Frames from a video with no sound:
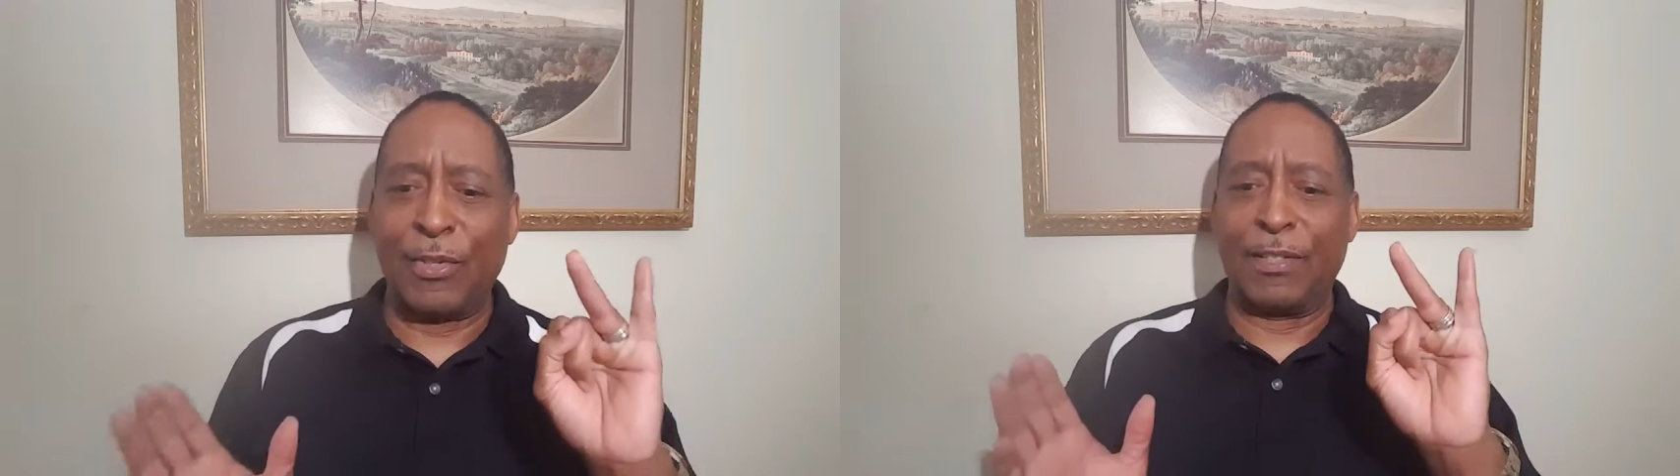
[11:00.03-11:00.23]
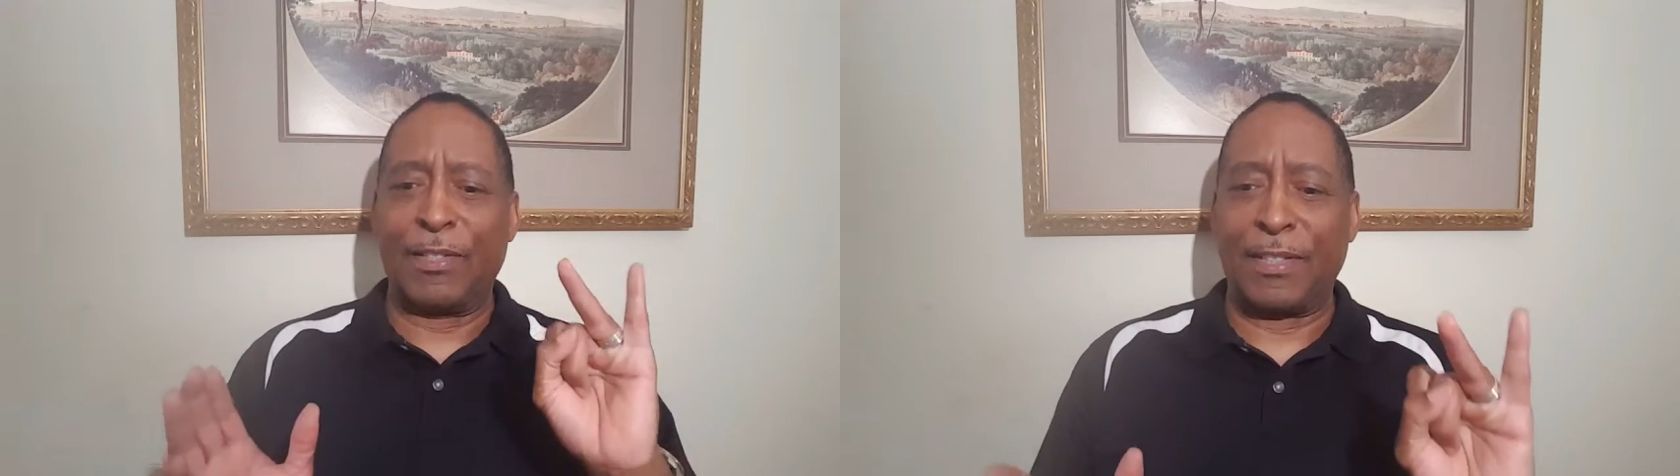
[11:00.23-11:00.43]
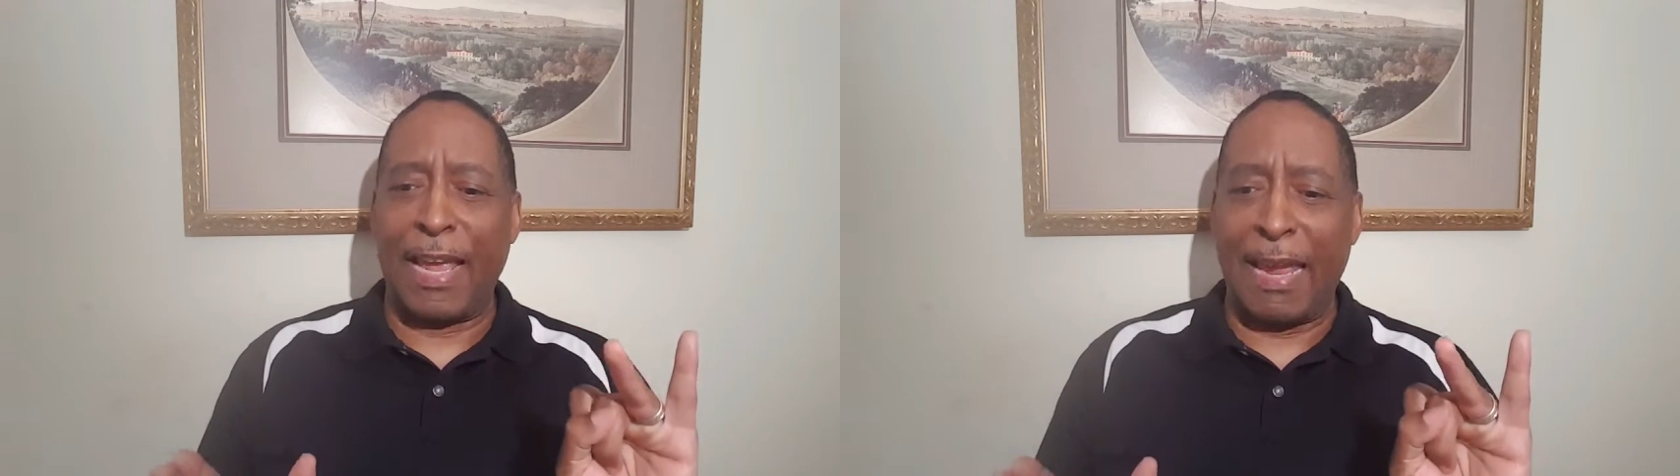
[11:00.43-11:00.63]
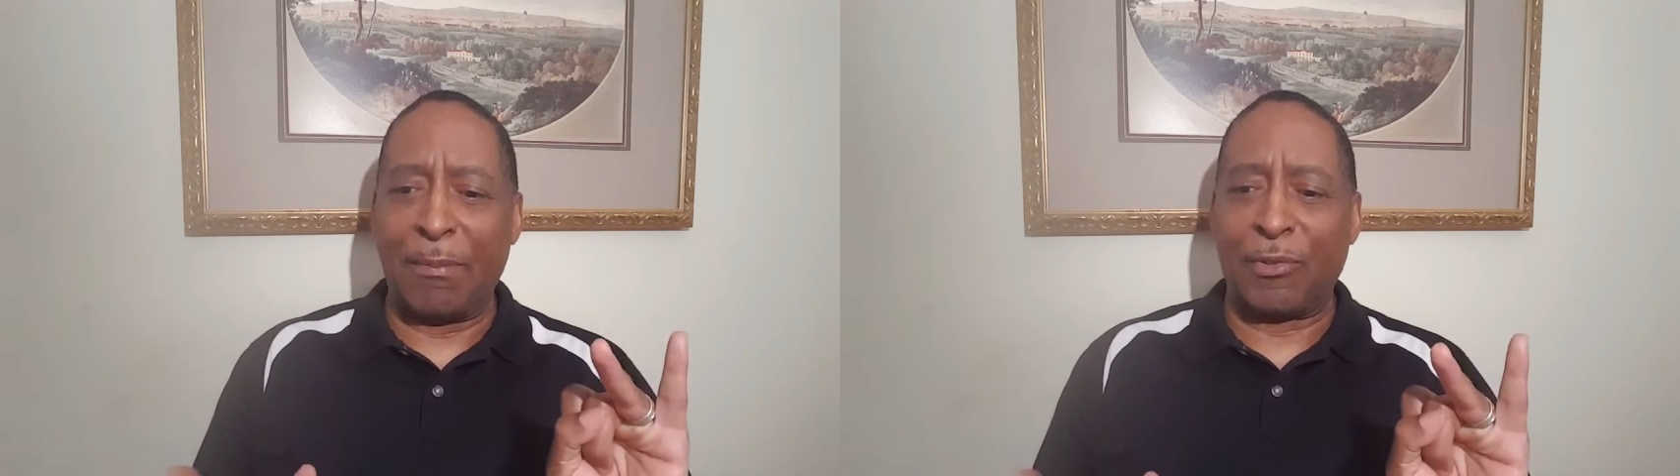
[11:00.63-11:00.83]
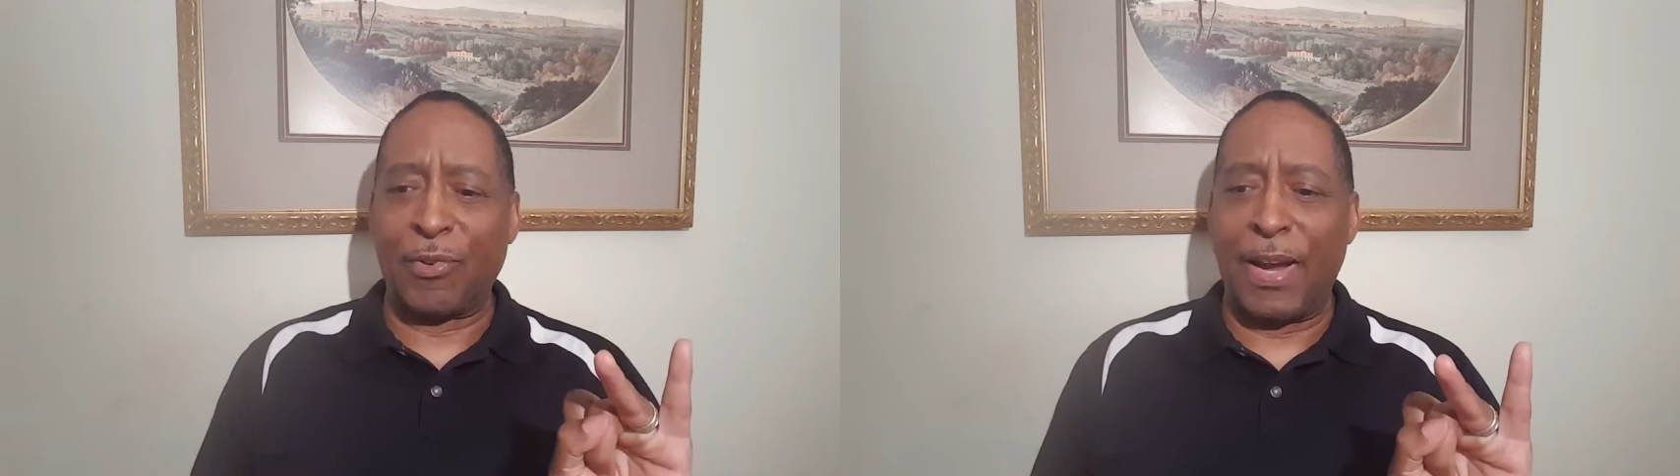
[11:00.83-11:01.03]
the
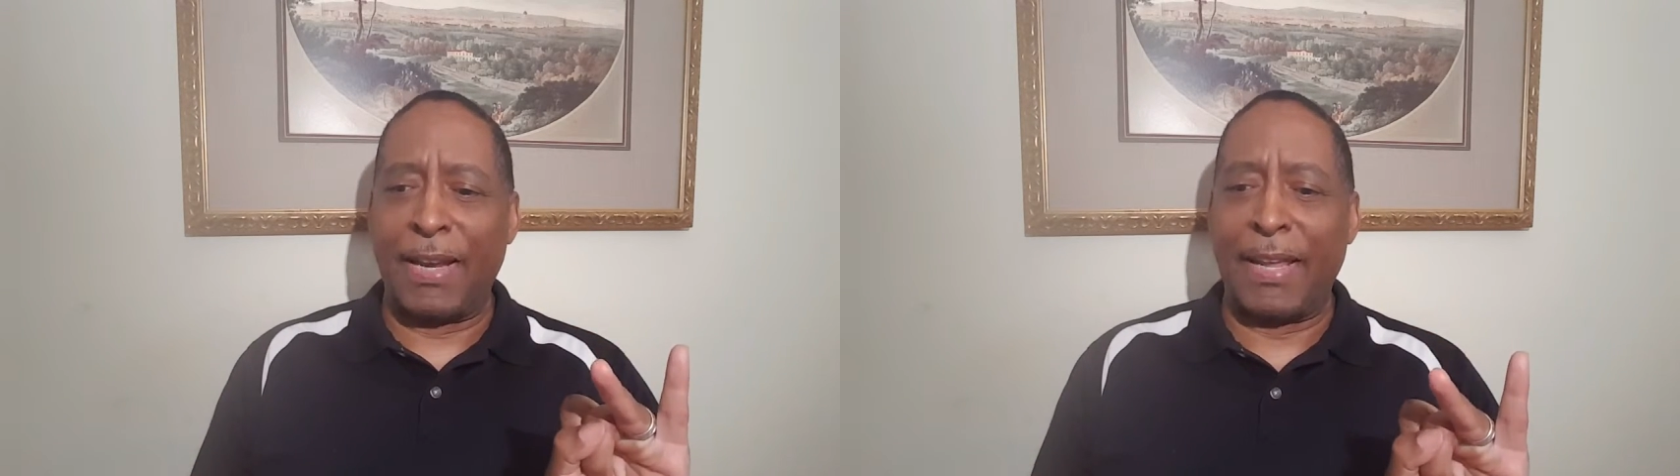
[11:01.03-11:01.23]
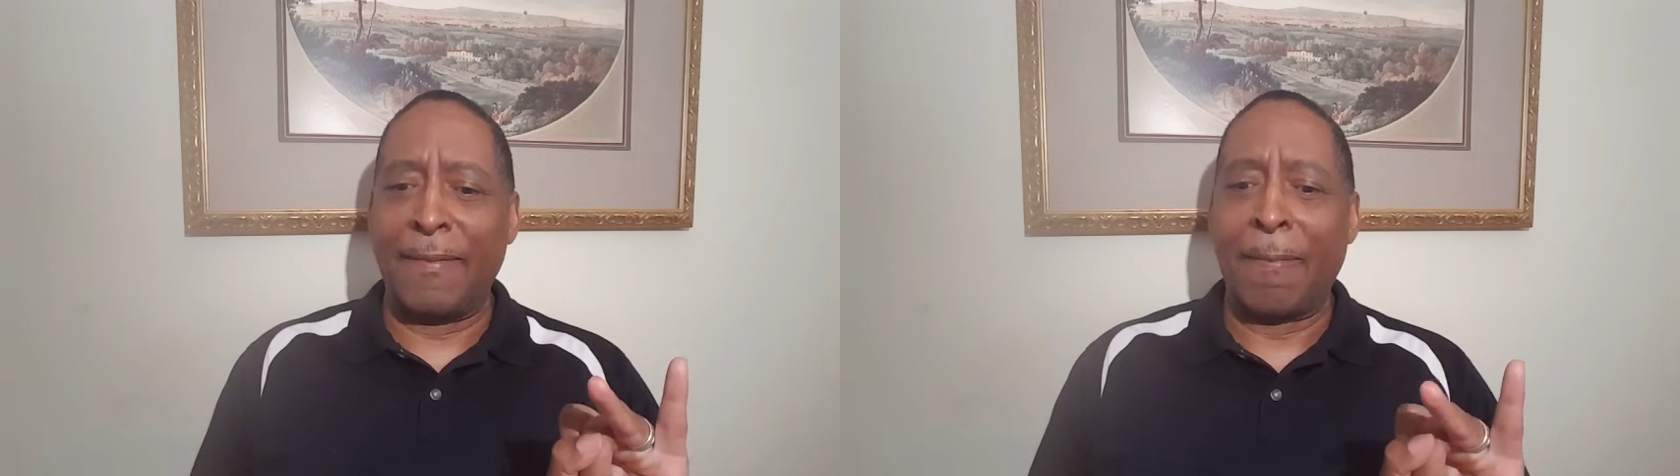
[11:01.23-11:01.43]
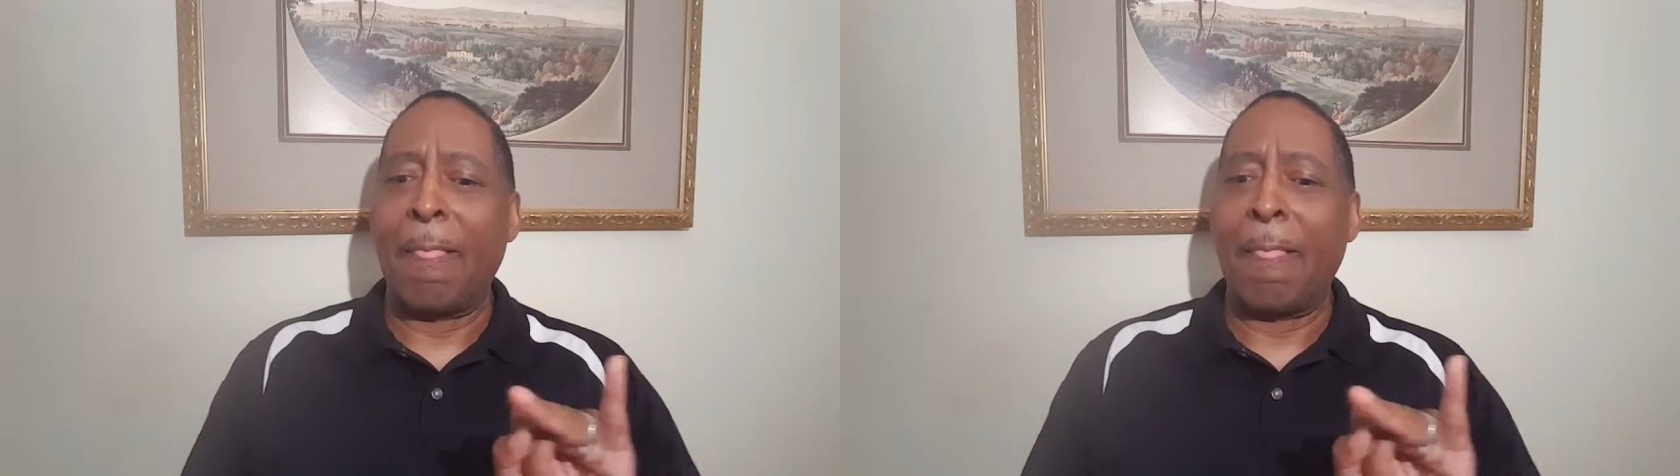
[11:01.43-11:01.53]
same training.